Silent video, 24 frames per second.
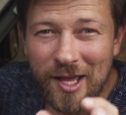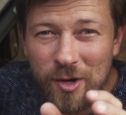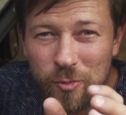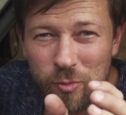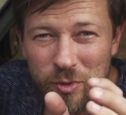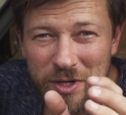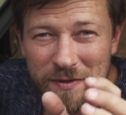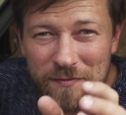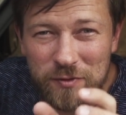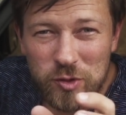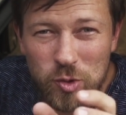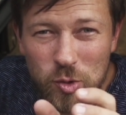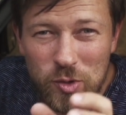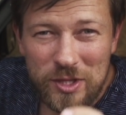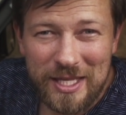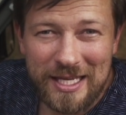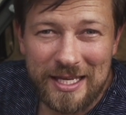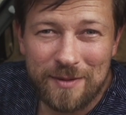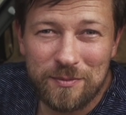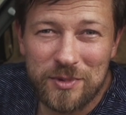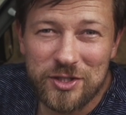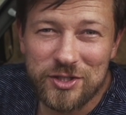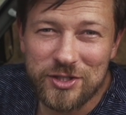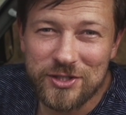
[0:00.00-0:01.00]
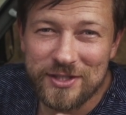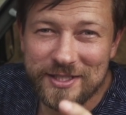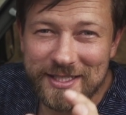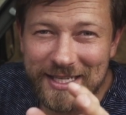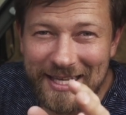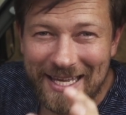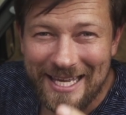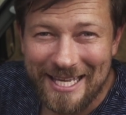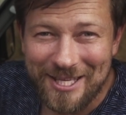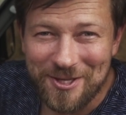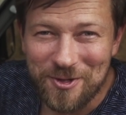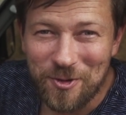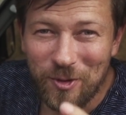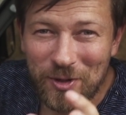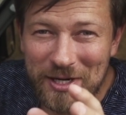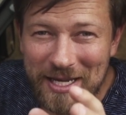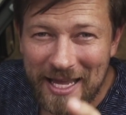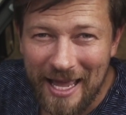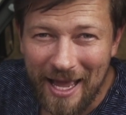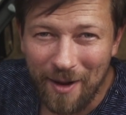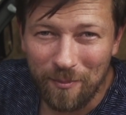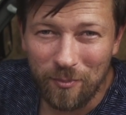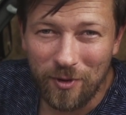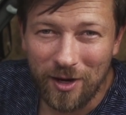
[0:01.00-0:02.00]
review the images in your
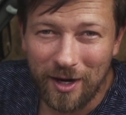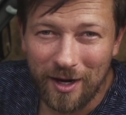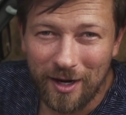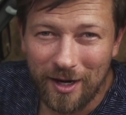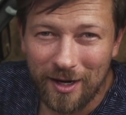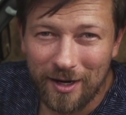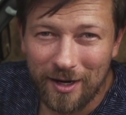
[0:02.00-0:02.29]
camera.